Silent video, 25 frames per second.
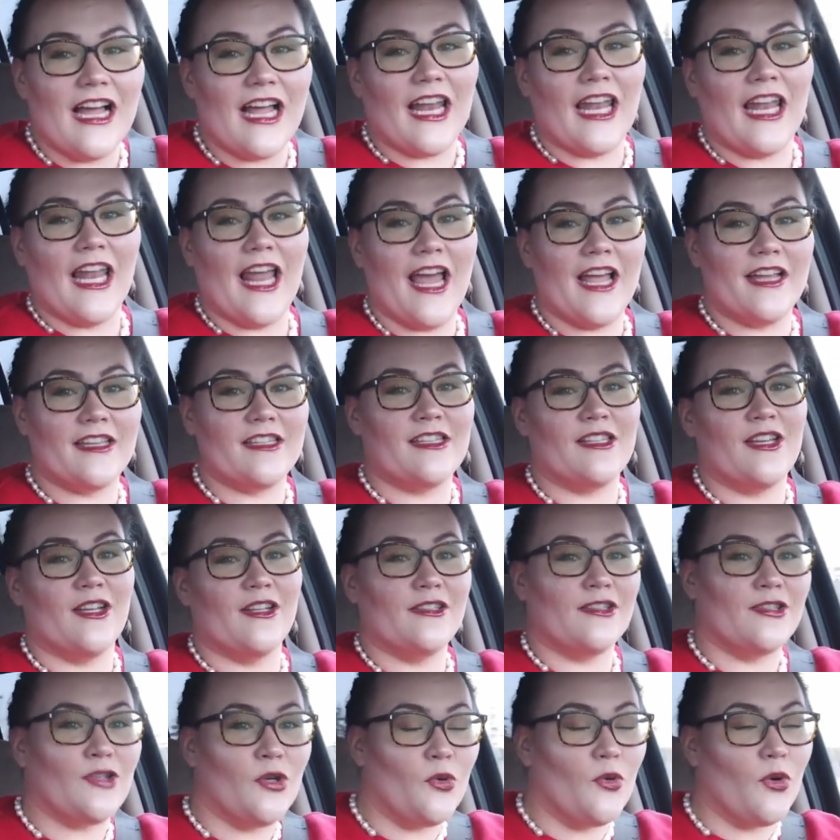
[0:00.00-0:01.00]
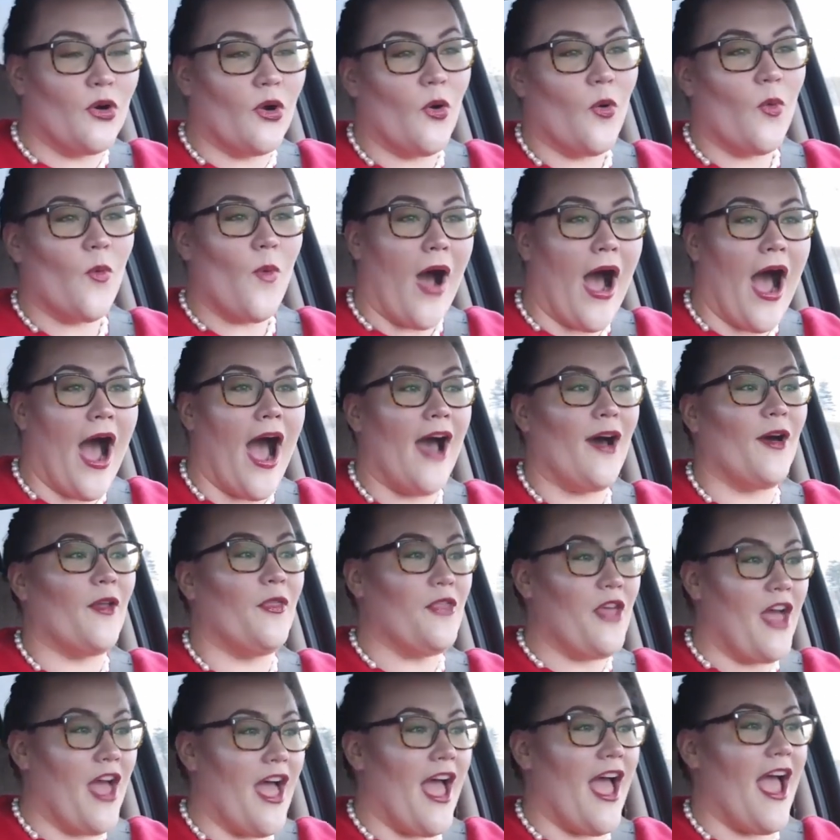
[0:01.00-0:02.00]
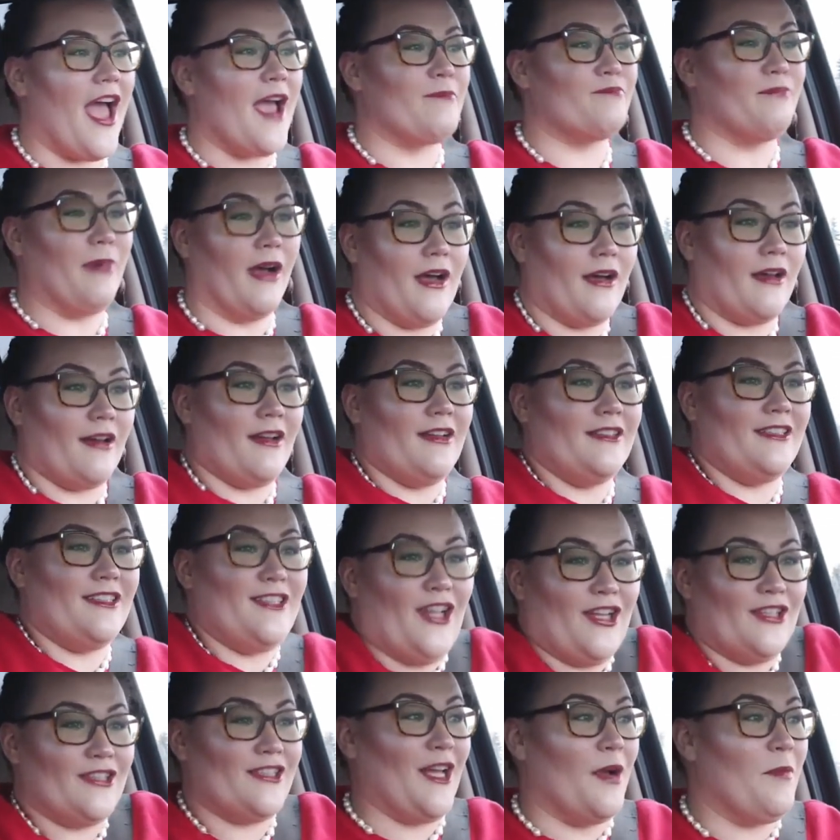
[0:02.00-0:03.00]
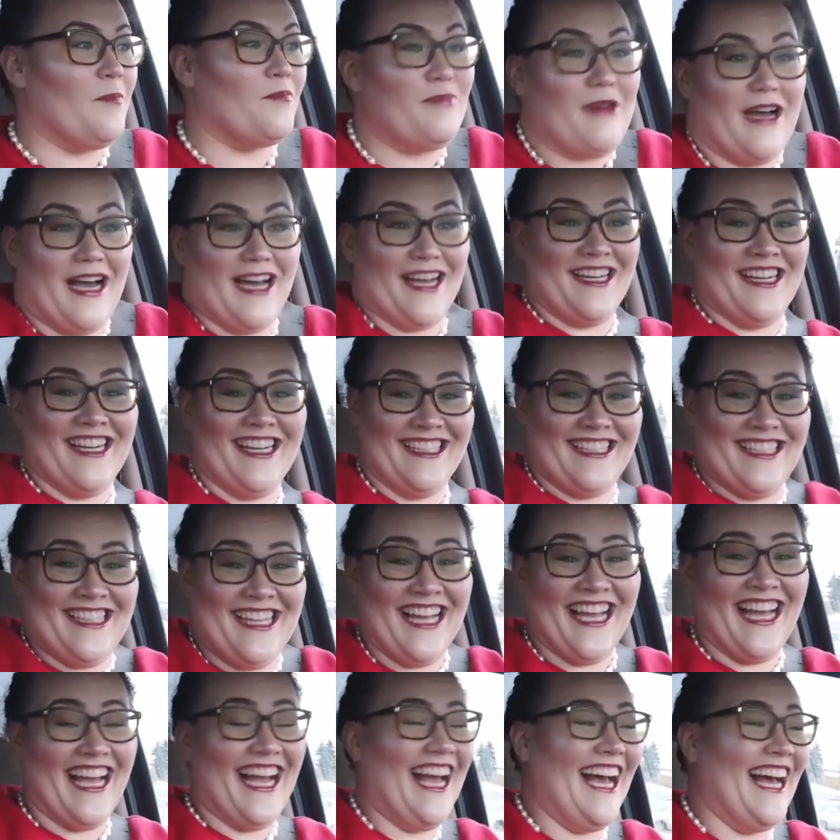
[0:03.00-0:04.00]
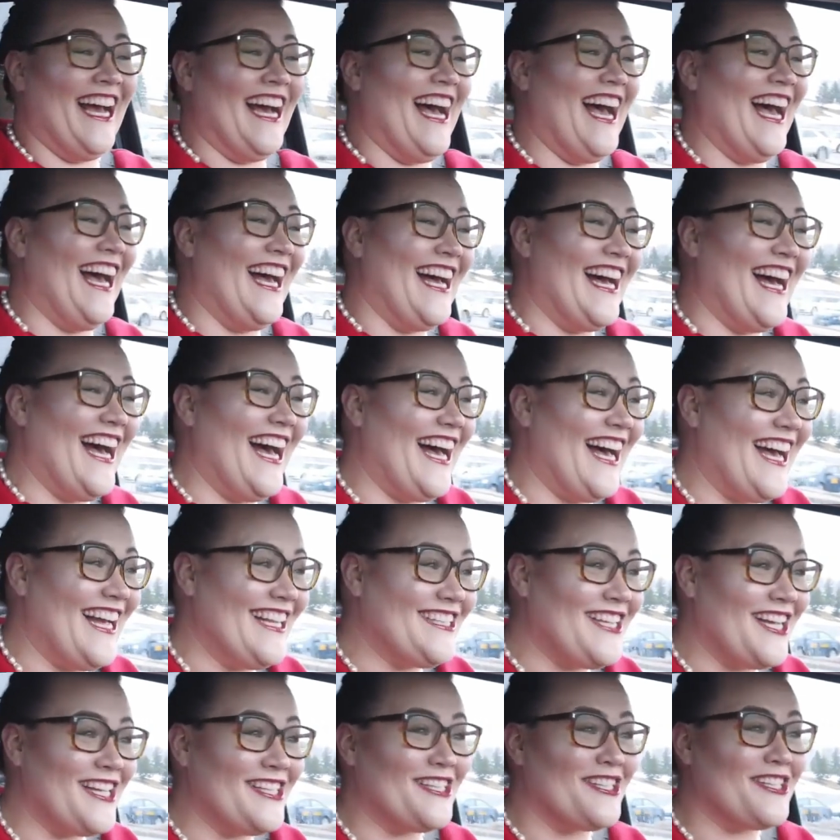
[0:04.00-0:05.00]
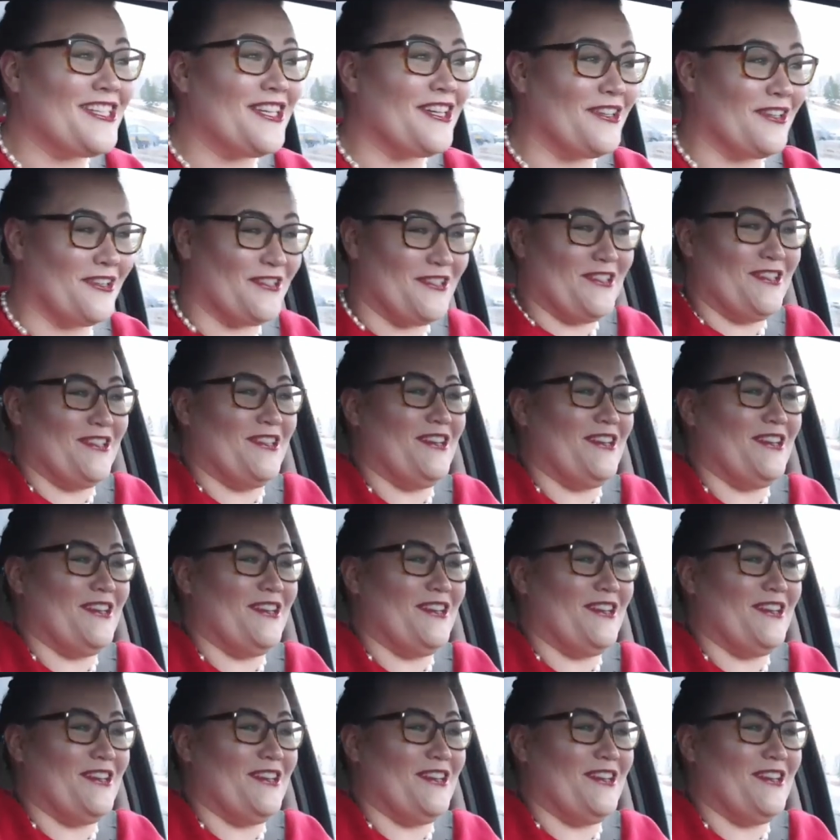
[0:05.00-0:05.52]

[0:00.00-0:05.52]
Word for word: And let's do the wild thing. It does not sound like that. It does too.